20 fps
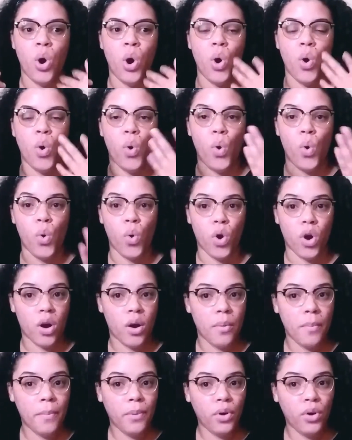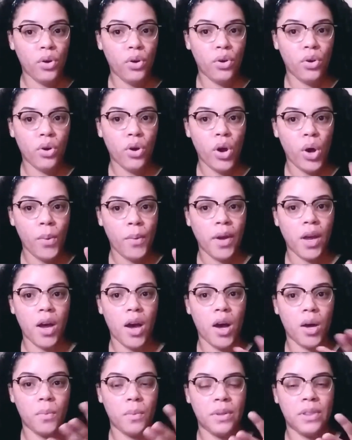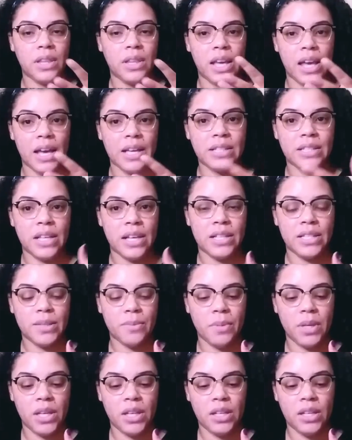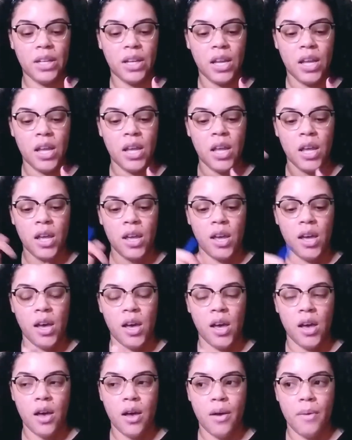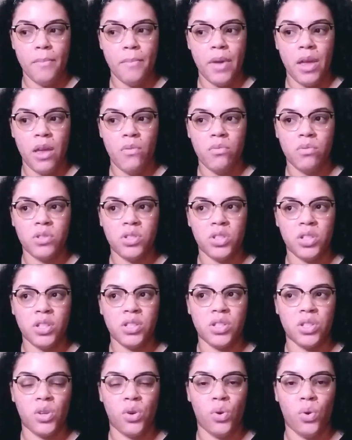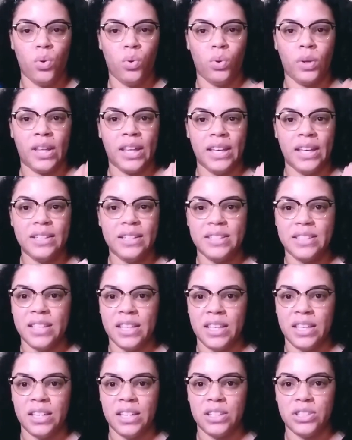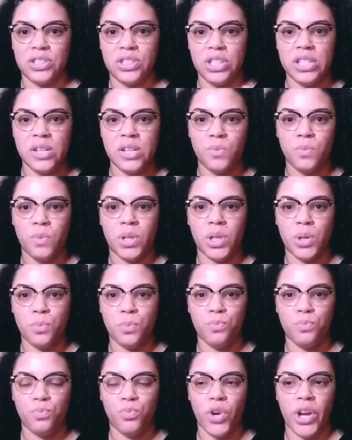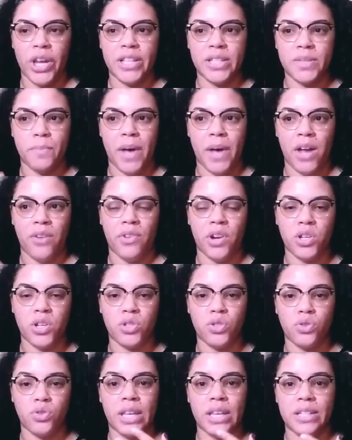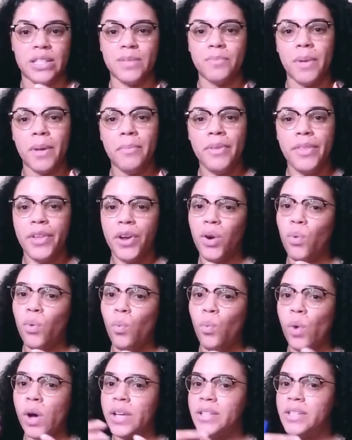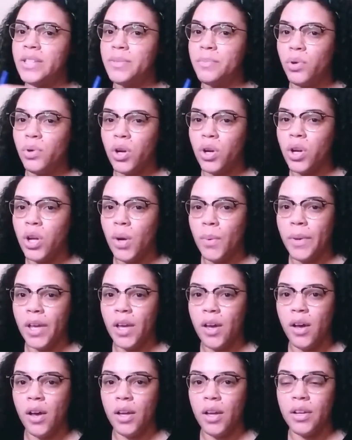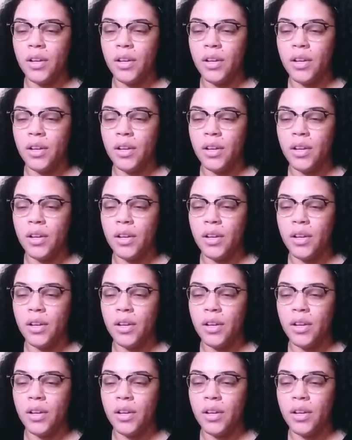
horrible going on with the ex-husband. Um it was just the whole kids thing. She didn't want to raise biracial kids. Maybe there was more going on